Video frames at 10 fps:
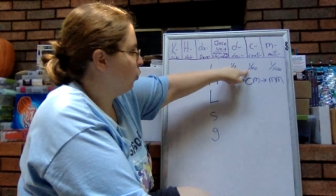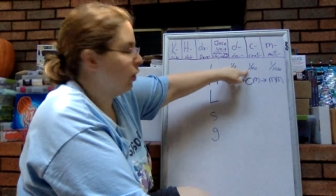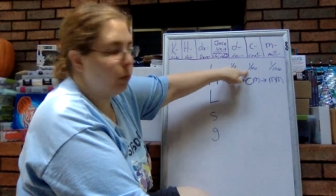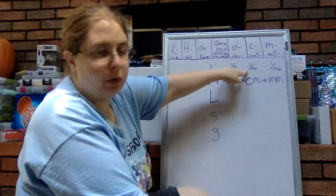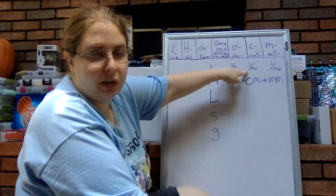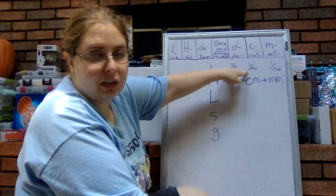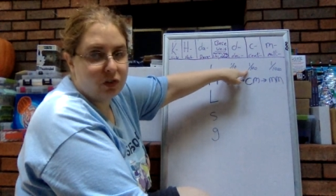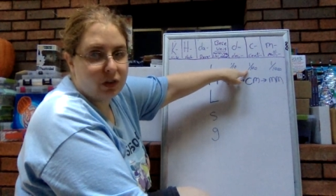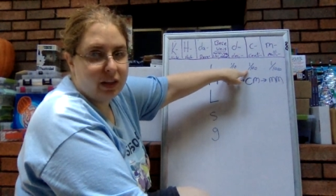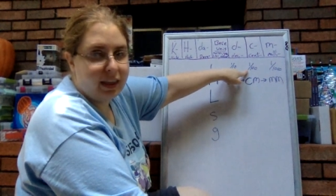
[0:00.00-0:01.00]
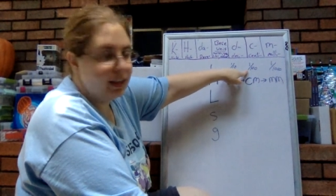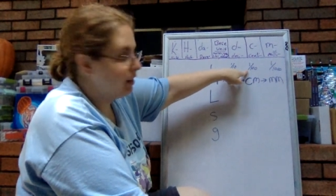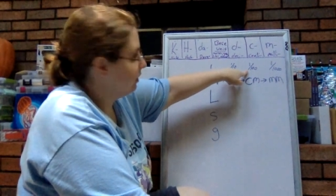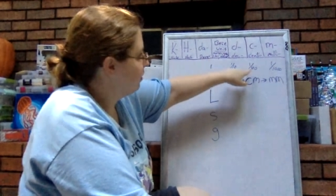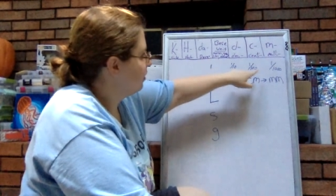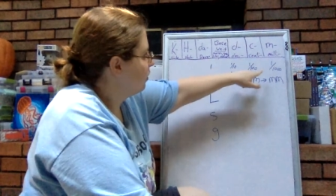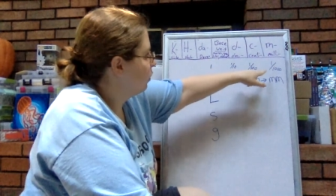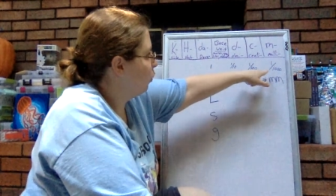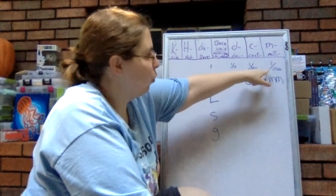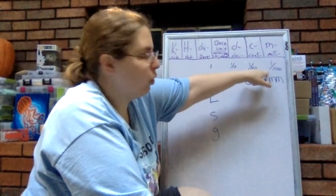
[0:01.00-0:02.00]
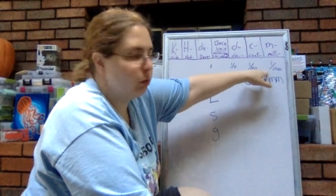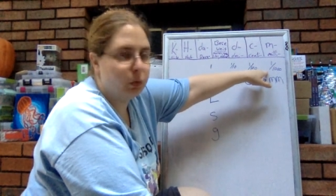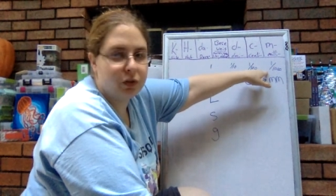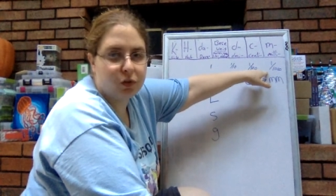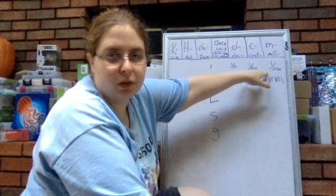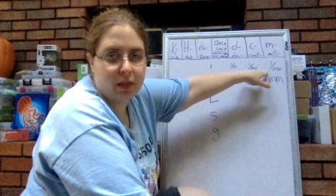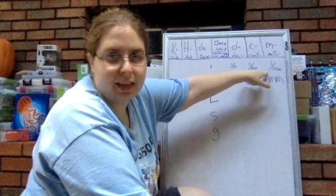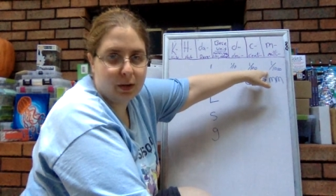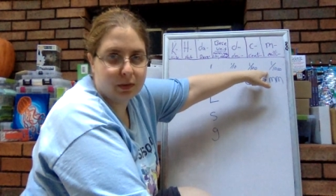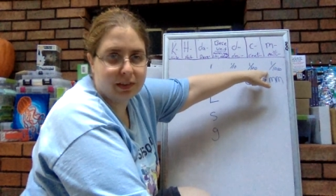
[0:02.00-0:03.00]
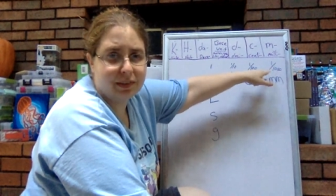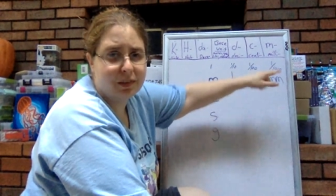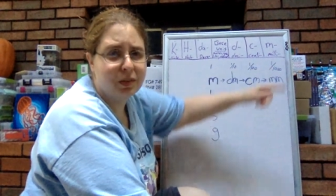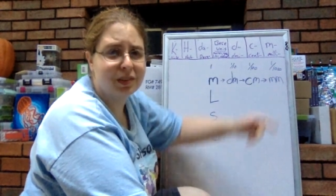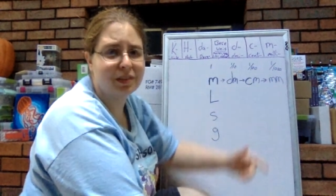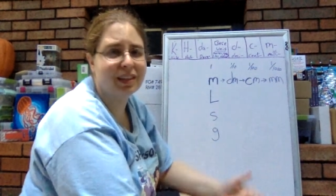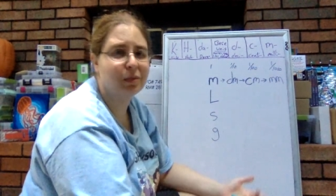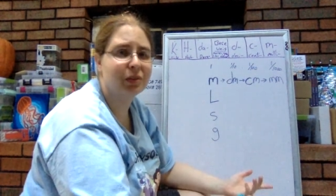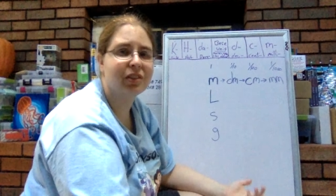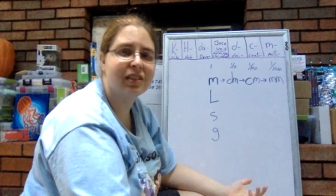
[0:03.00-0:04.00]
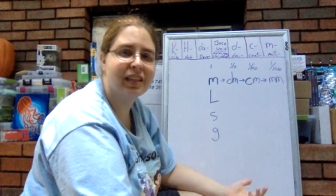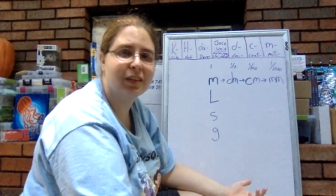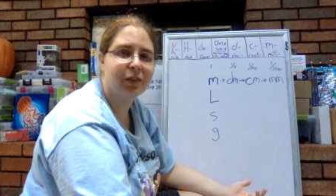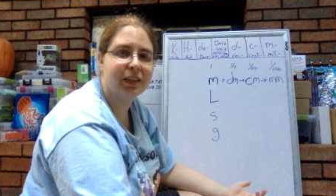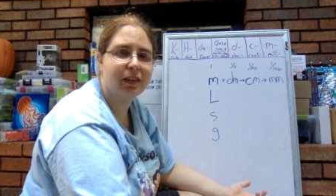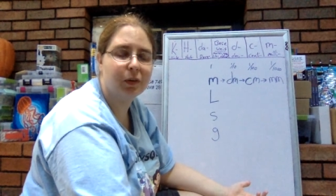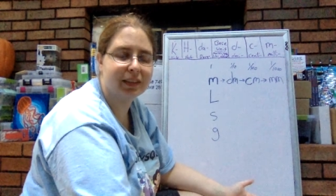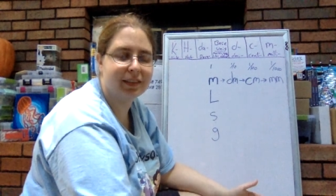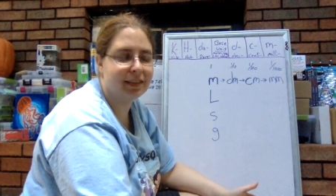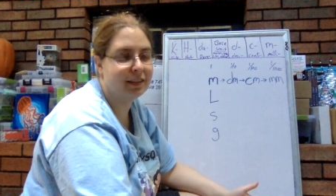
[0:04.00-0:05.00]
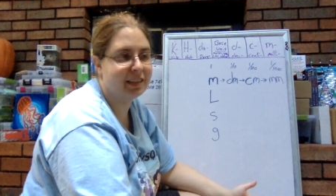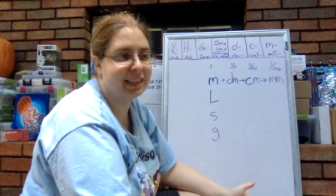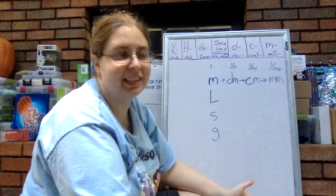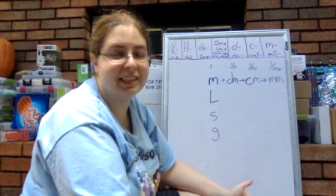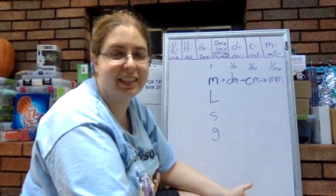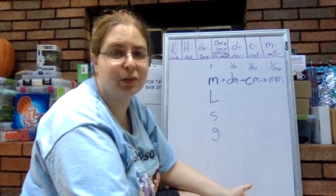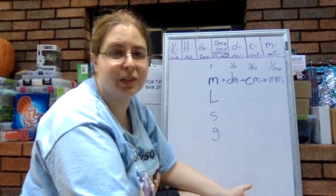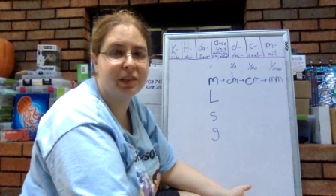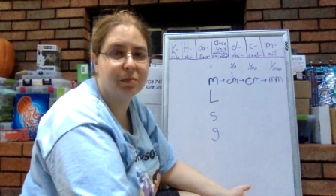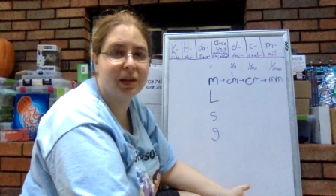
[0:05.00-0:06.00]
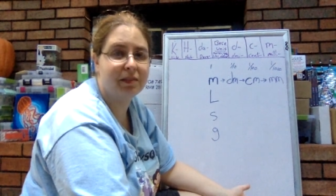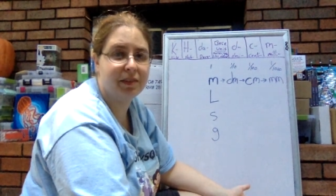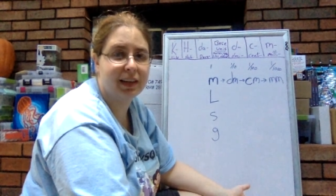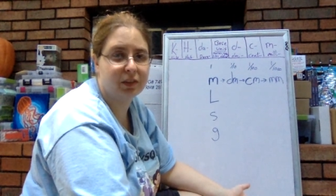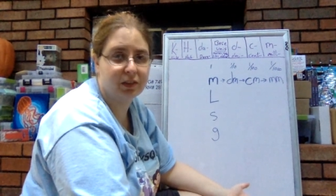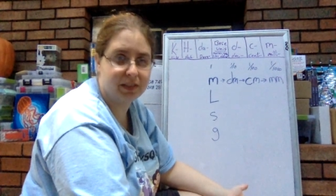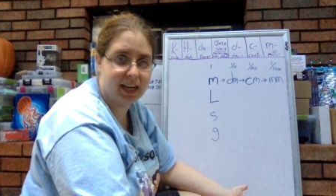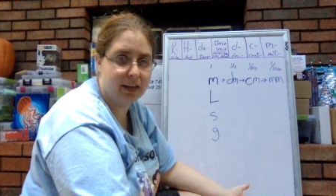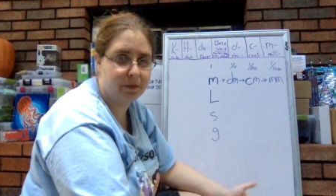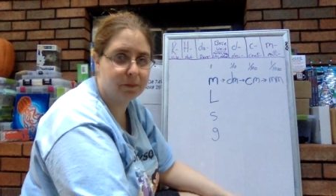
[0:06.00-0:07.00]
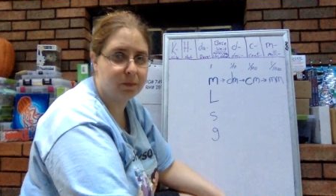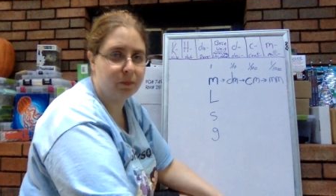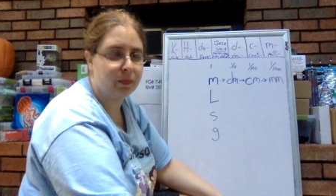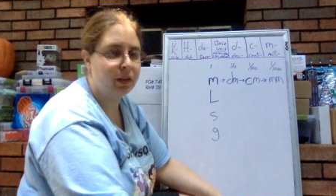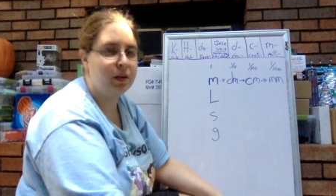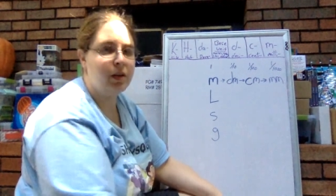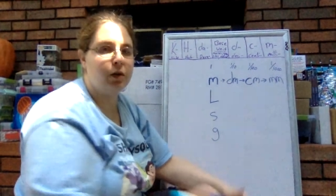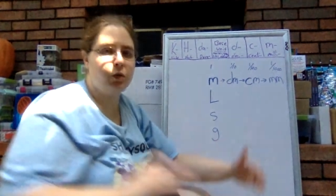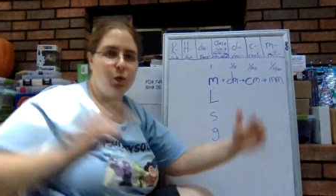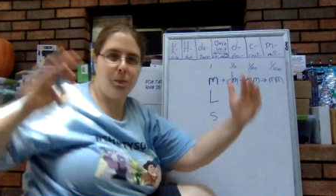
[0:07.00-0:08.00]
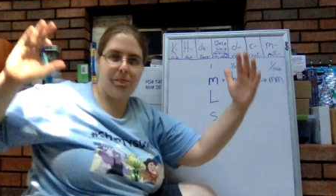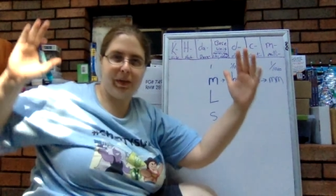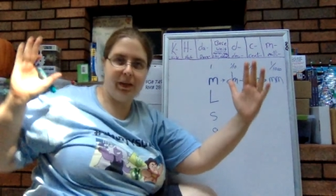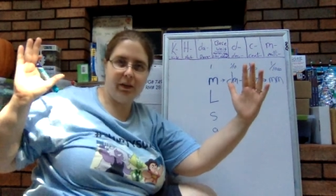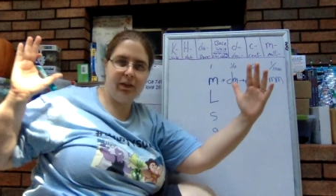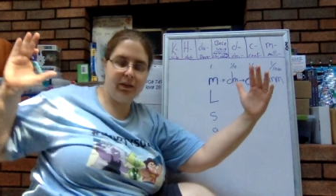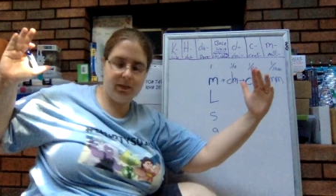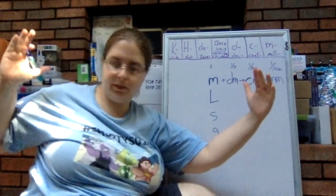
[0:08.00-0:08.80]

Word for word: one one hundredth, one one thousandth. Notice again, we're just increase, or in this case, decreasing by a factor of 10. So meter,